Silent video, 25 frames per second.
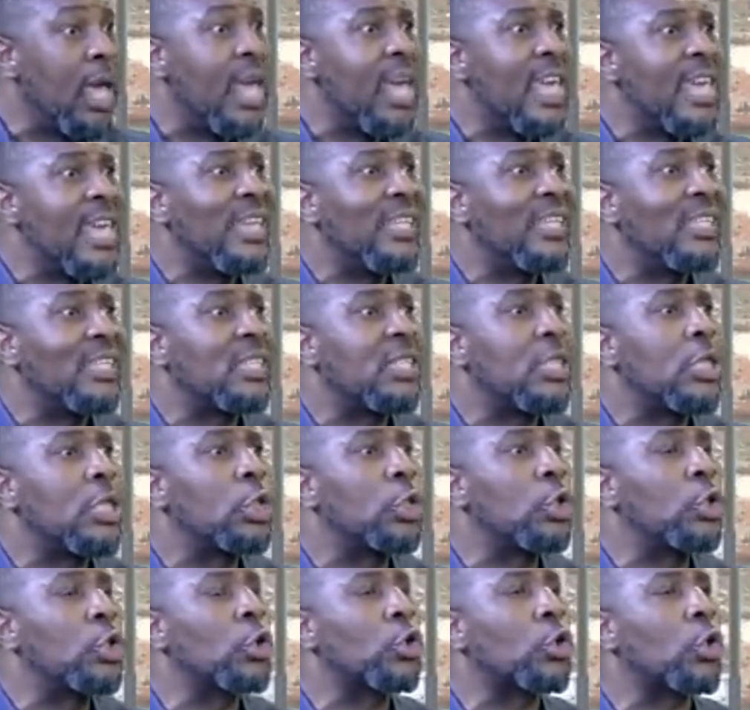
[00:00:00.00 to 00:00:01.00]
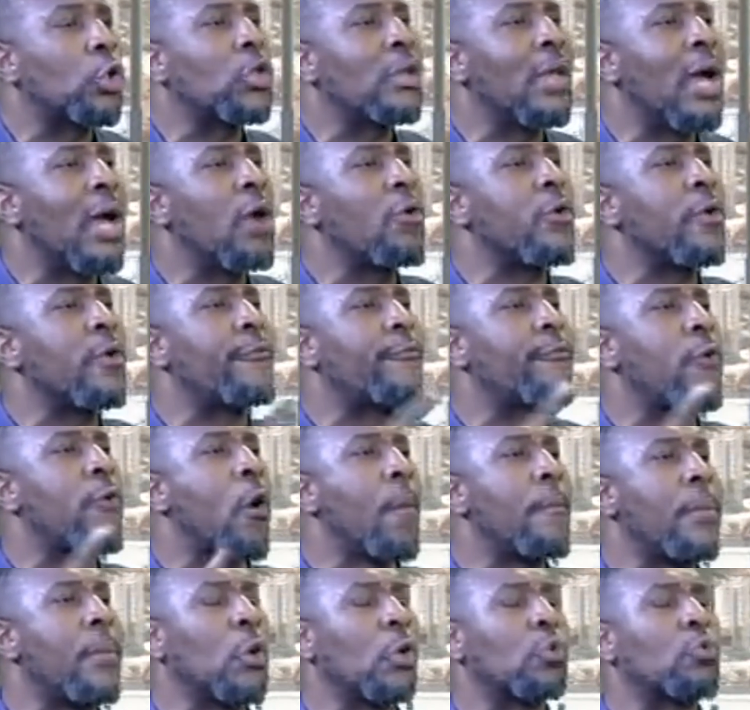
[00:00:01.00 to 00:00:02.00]
Institutional
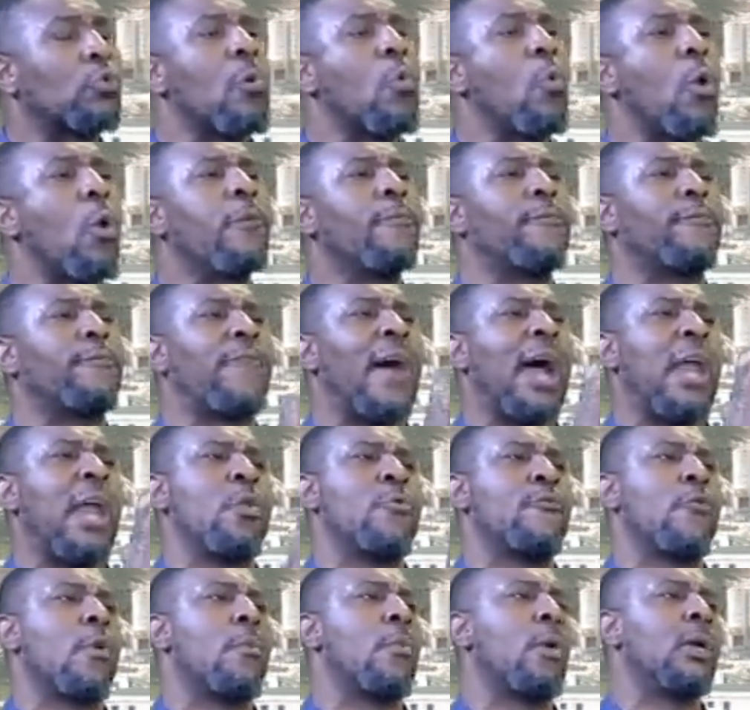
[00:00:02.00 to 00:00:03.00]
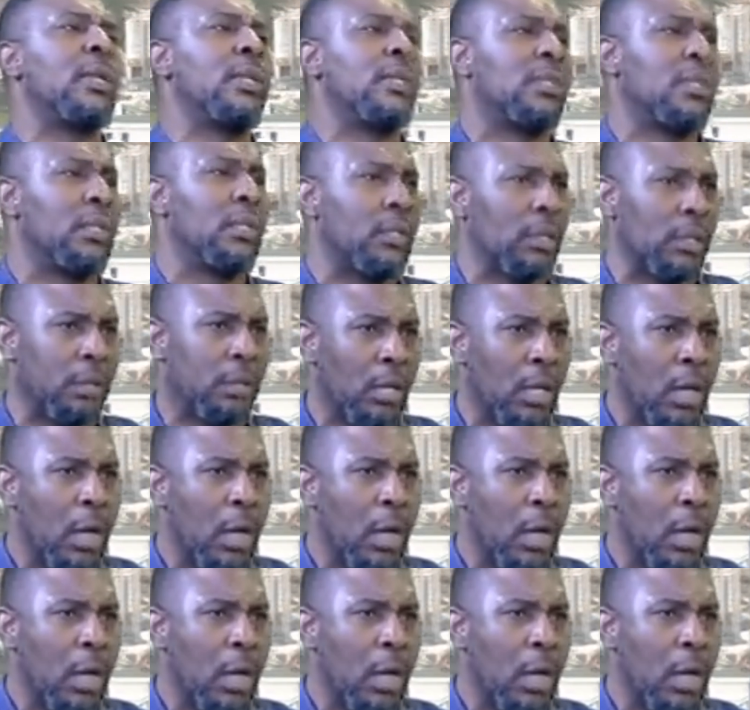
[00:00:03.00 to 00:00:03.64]
reform, because we want value for money, isn't it?